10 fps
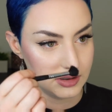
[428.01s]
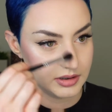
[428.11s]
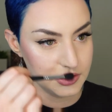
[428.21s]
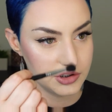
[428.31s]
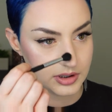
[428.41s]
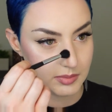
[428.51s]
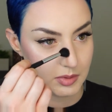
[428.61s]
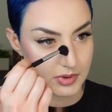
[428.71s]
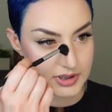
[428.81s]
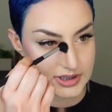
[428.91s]
Usually we
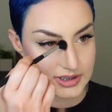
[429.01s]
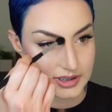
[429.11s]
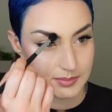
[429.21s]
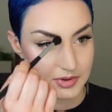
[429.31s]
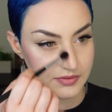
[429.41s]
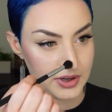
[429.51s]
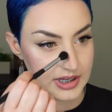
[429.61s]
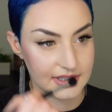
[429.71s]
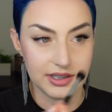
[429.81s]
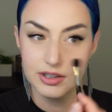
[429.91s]
want to slim the
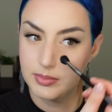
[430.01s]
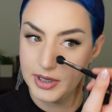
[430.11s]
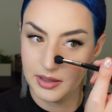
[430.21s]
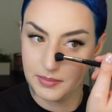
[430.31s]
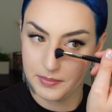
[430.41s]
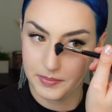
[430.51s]
face a little bit.